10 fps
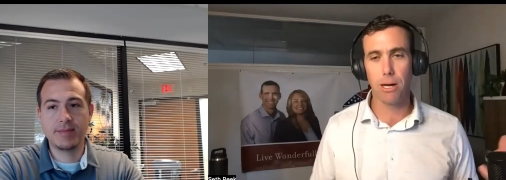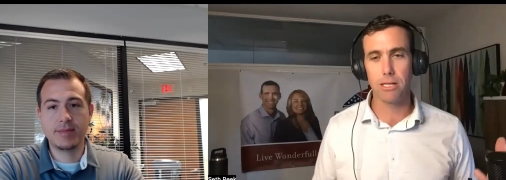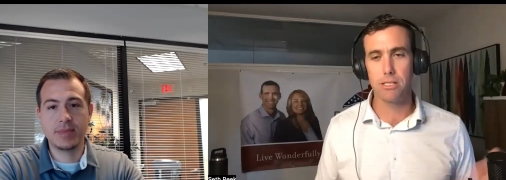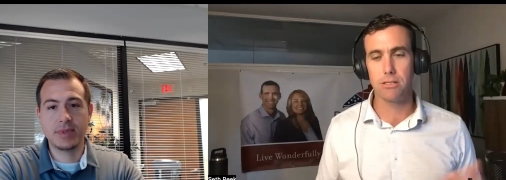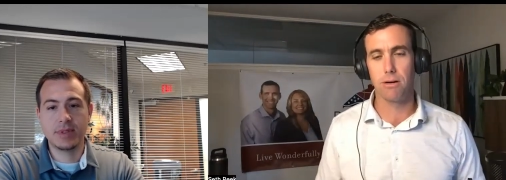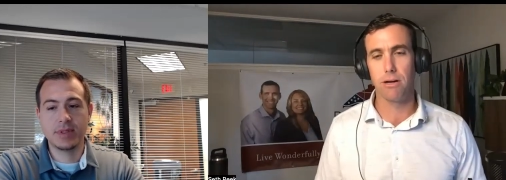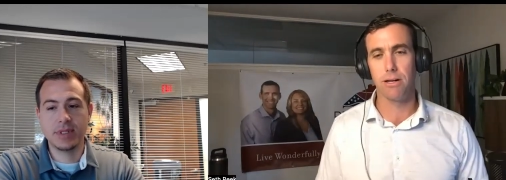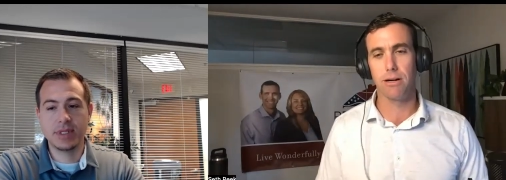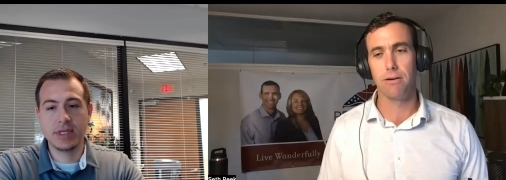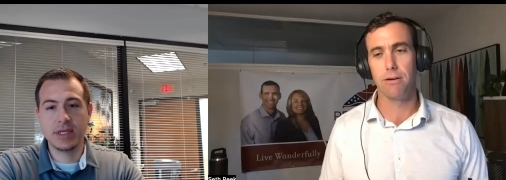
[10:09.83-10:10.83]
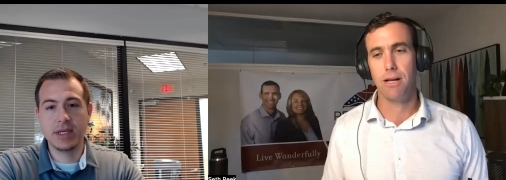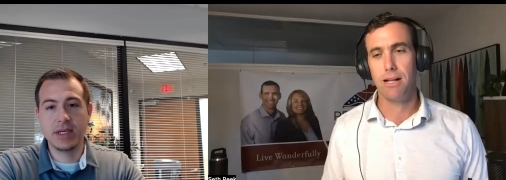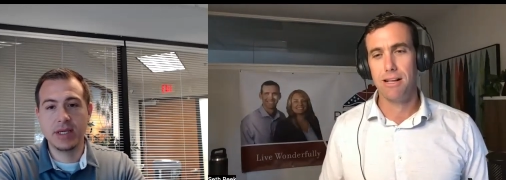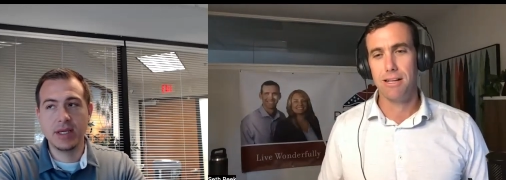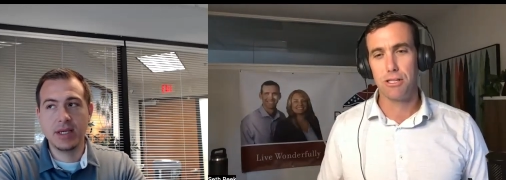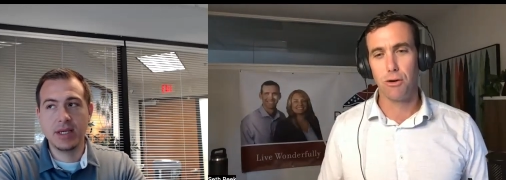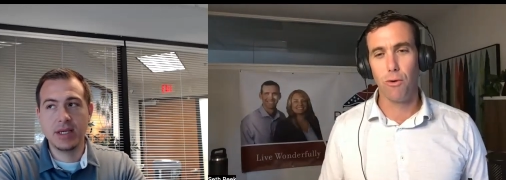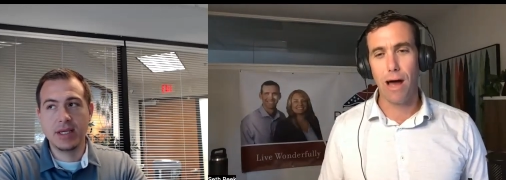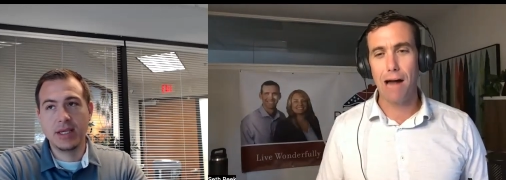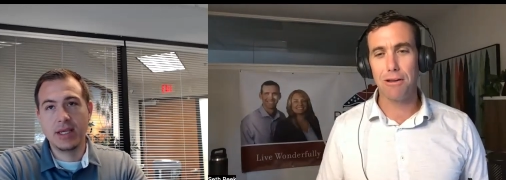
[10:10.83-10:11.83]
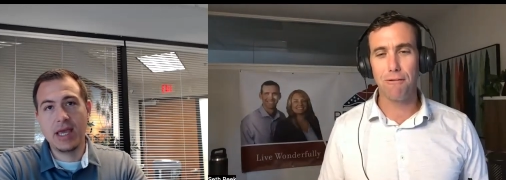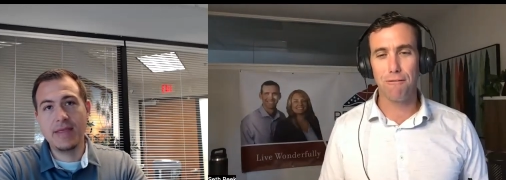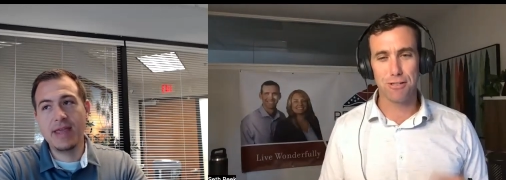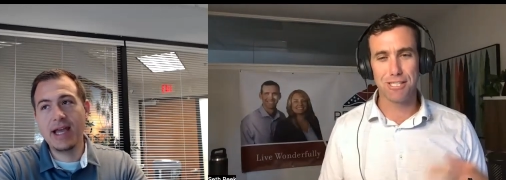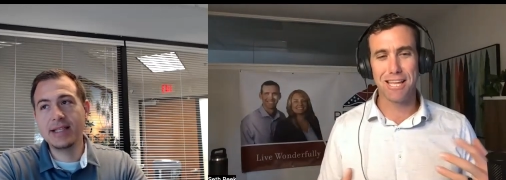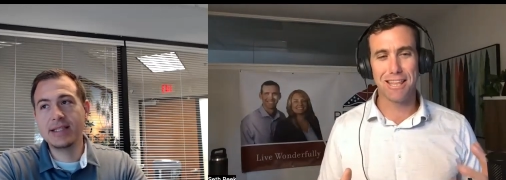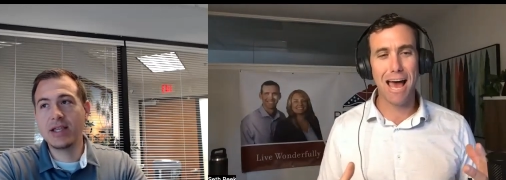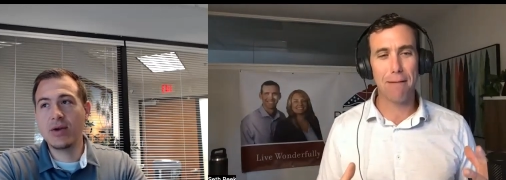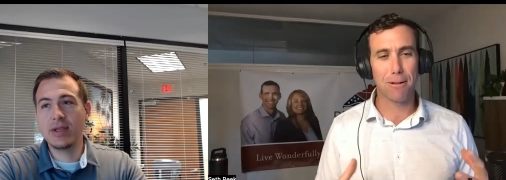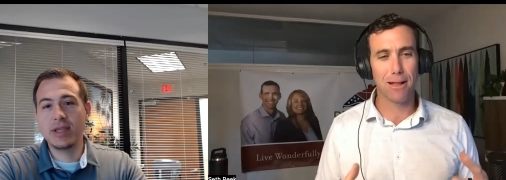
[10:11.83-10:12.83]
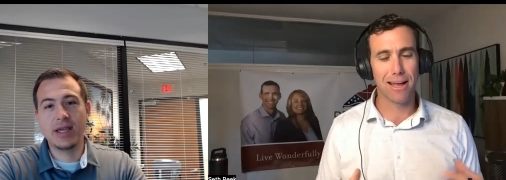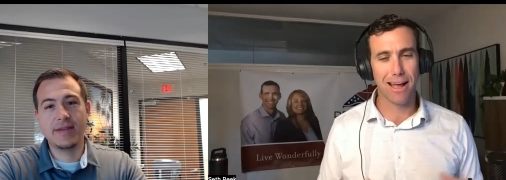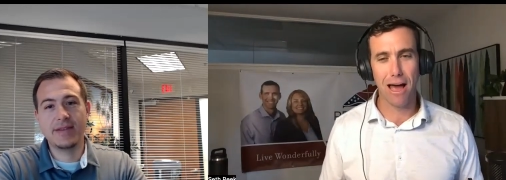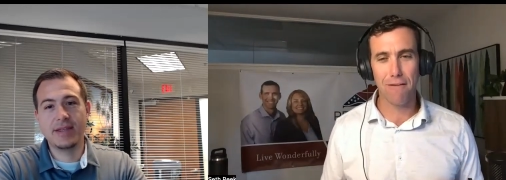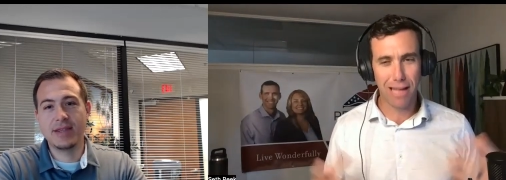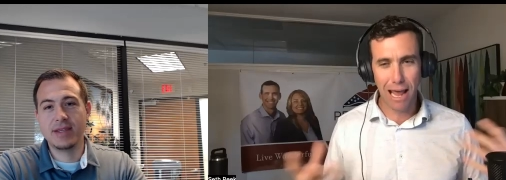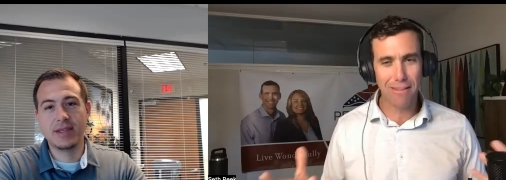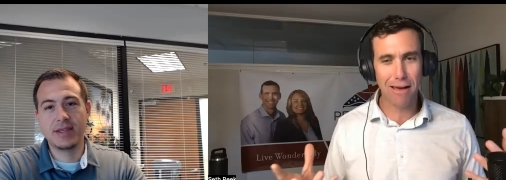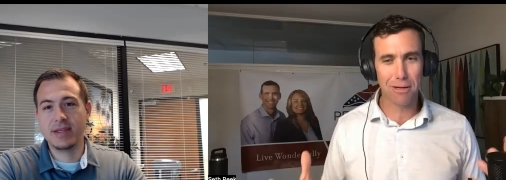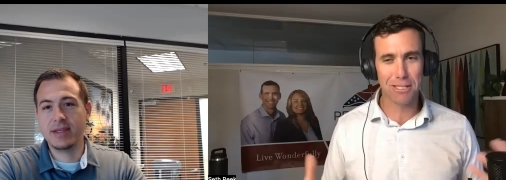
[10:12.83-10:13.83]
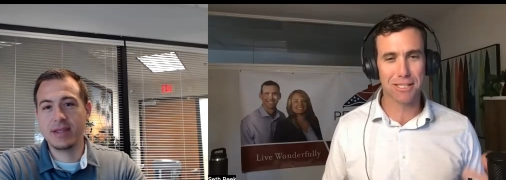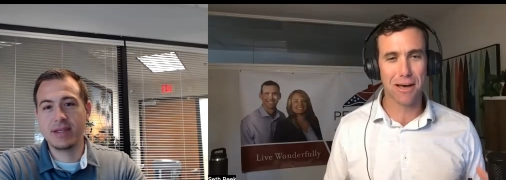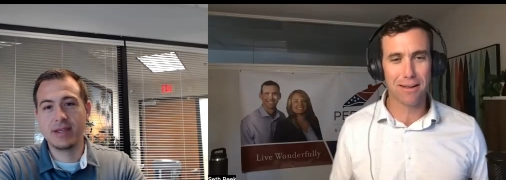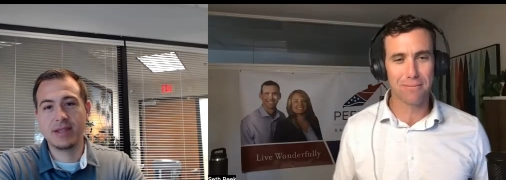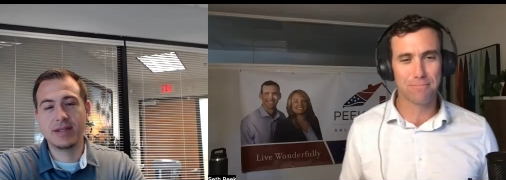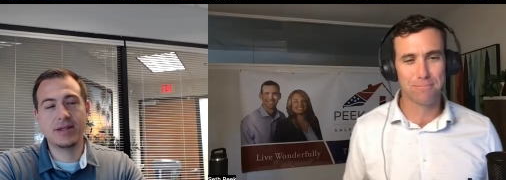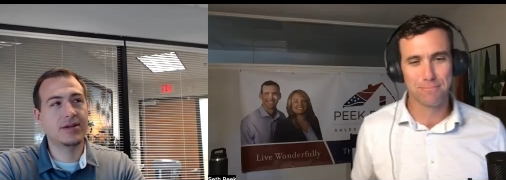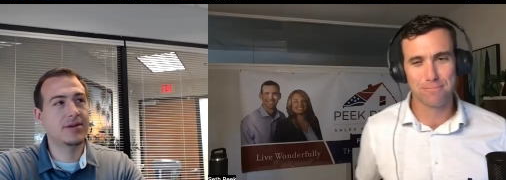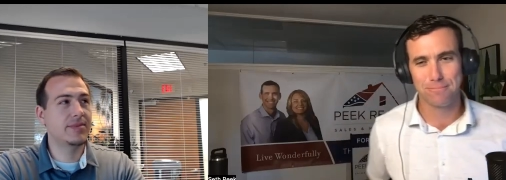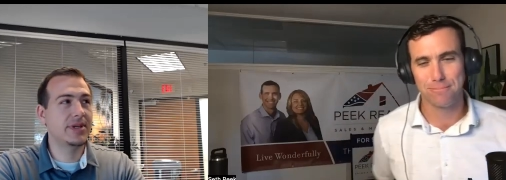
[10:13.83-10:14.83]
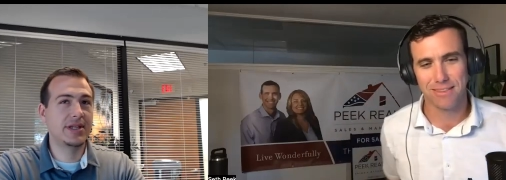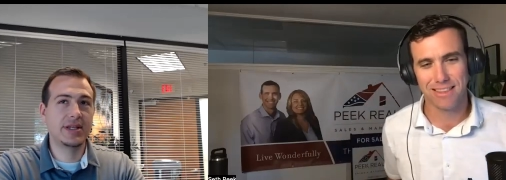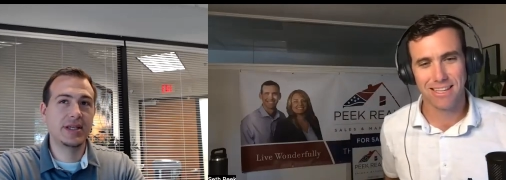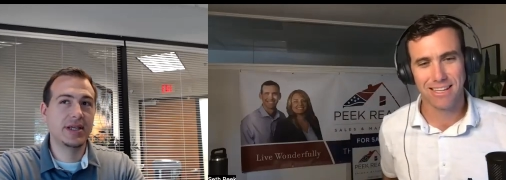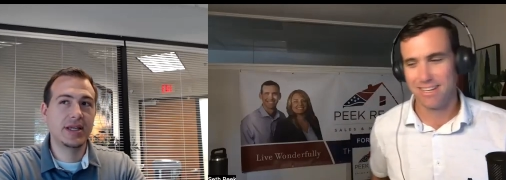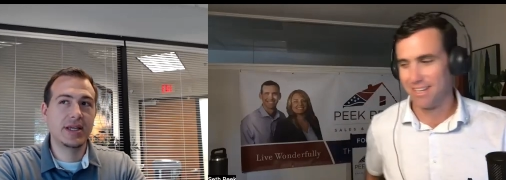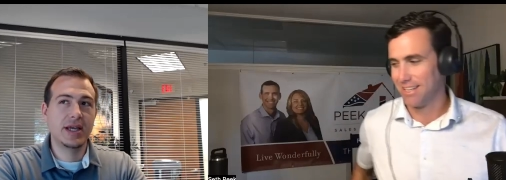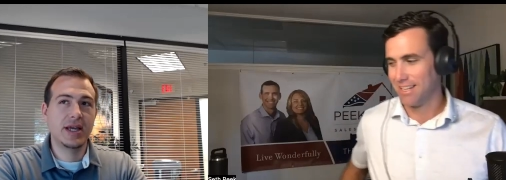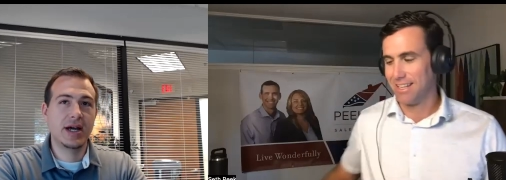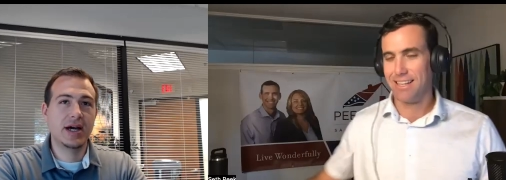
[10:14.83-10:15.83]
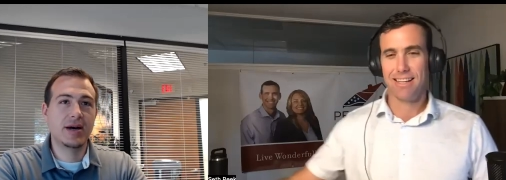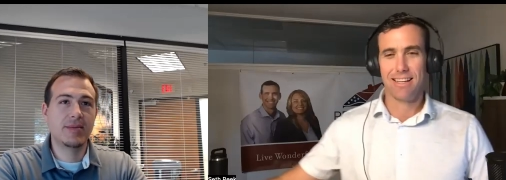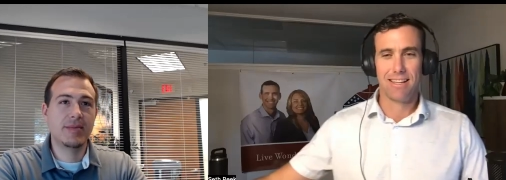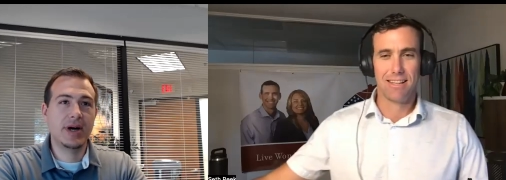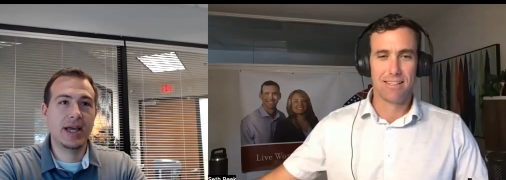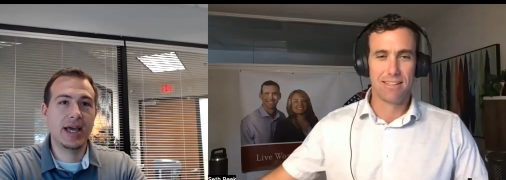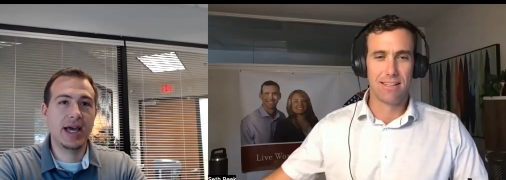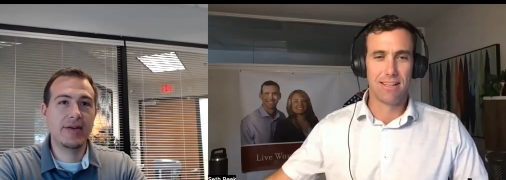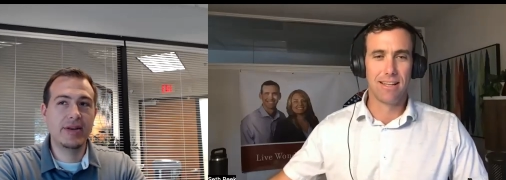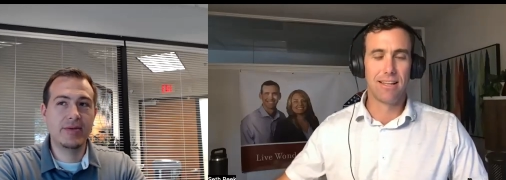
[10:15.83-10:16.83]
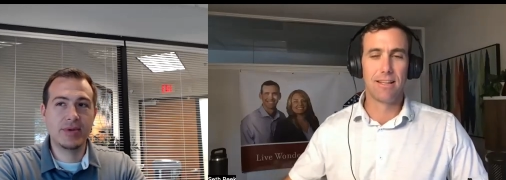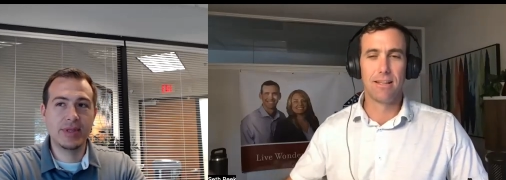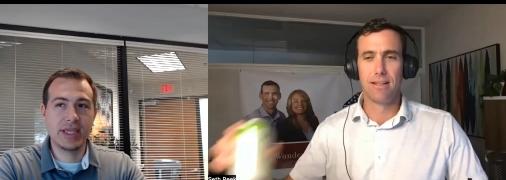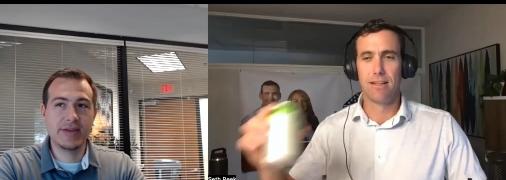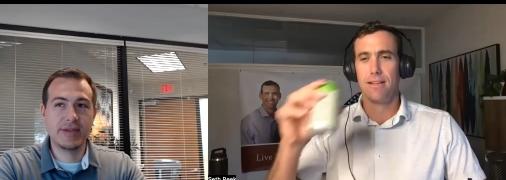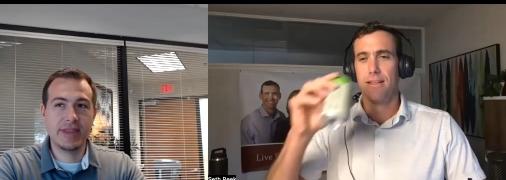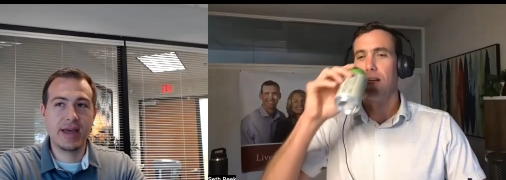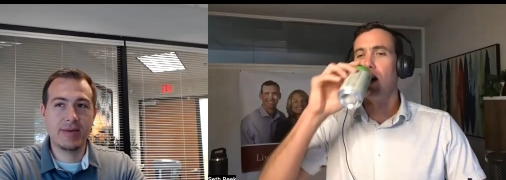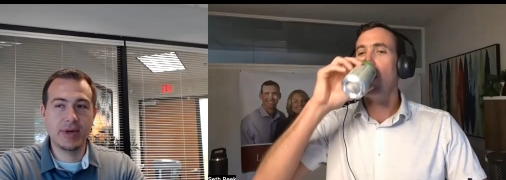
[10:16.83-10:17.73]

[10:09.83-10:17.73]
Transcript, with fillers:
Speaker 1: prices around here. So how do you and foresee that playing yeah. out? Have you gave that much thought? Oh, man.
Speaker 2: Um, I haven't really given that